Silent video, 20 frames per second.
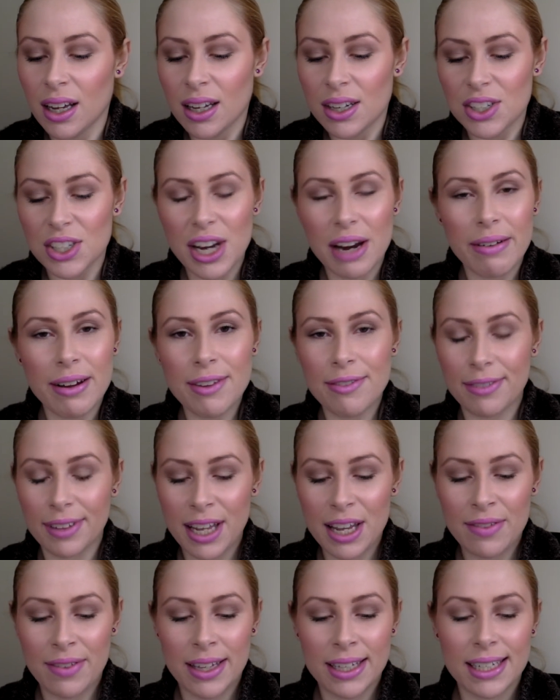cherry
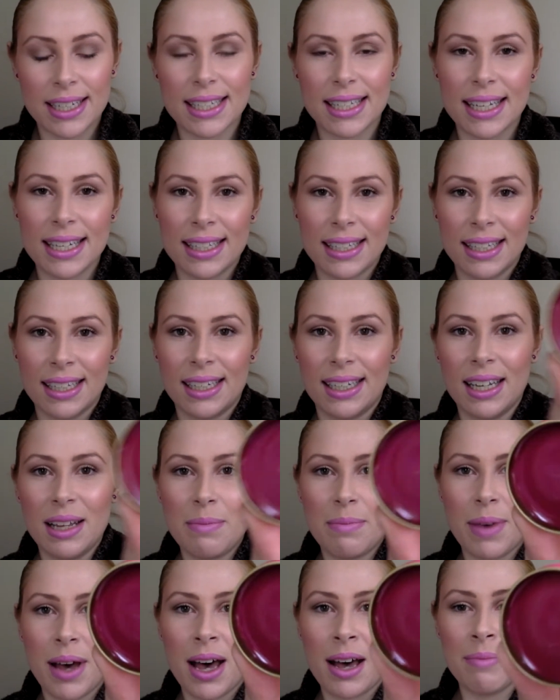flavoured tinted lip
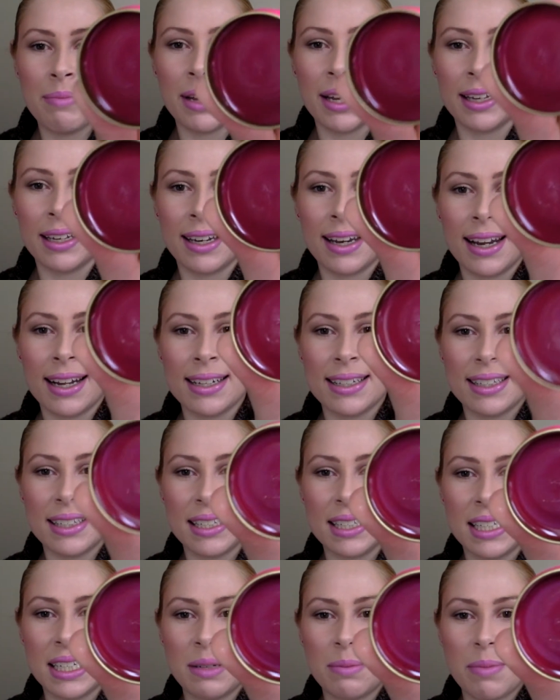balm, and a nice
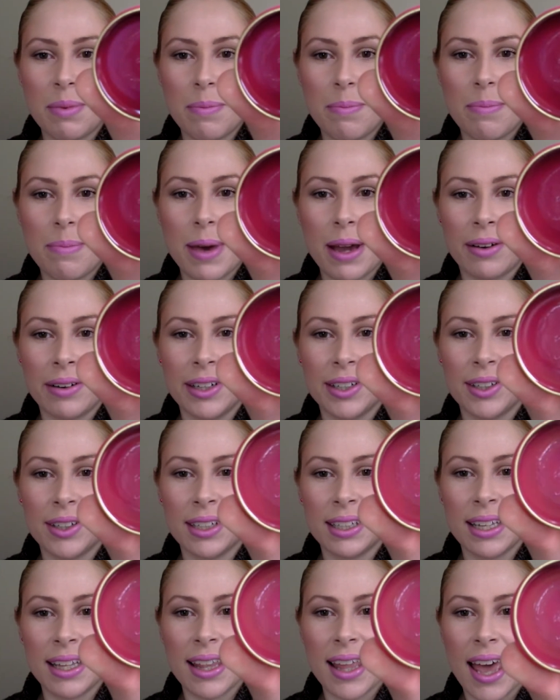deep berry
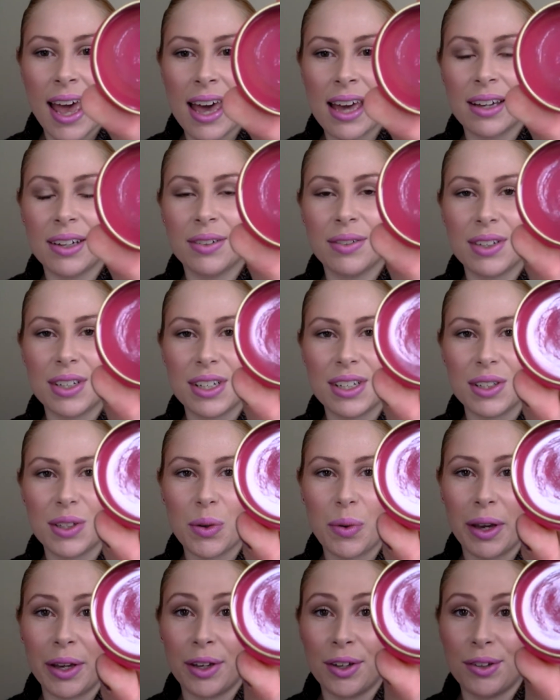colour there, which is
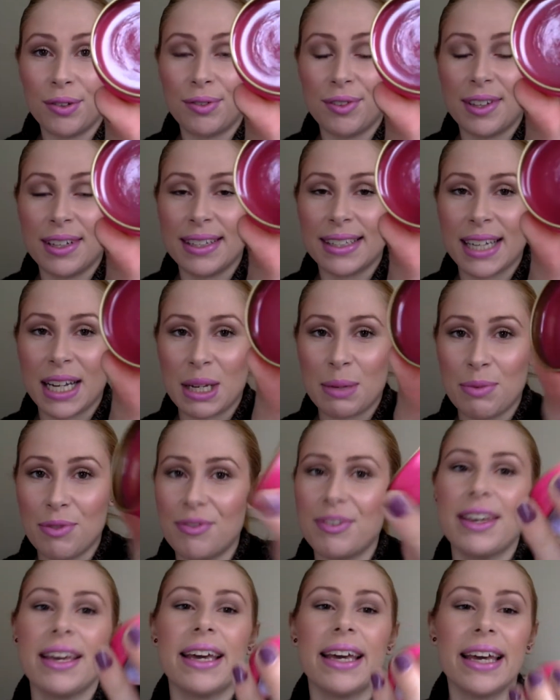quite good for this time of
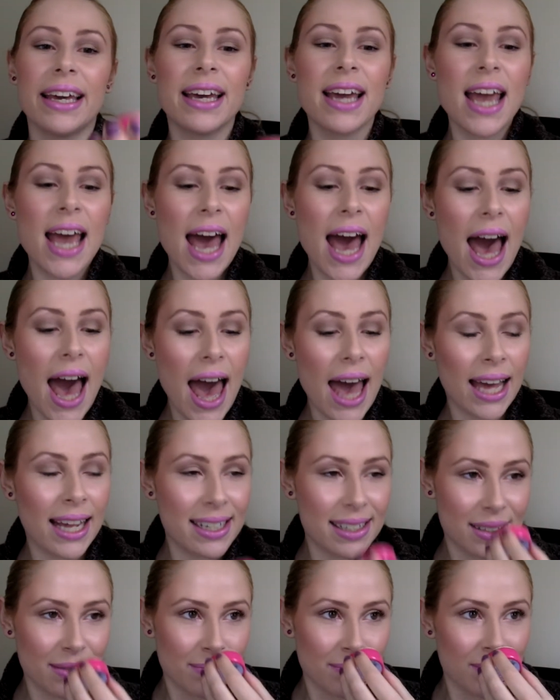year,
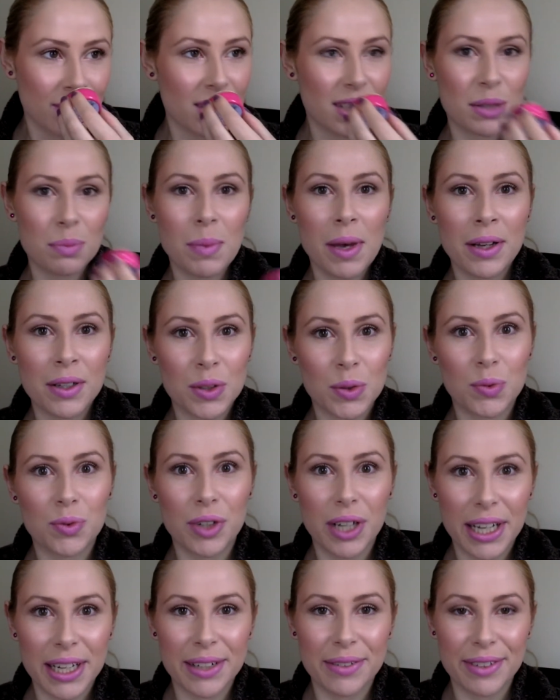and smells
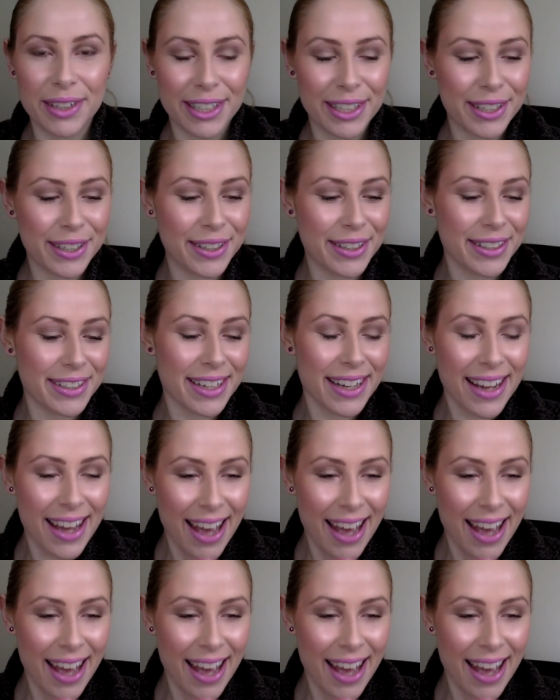really good.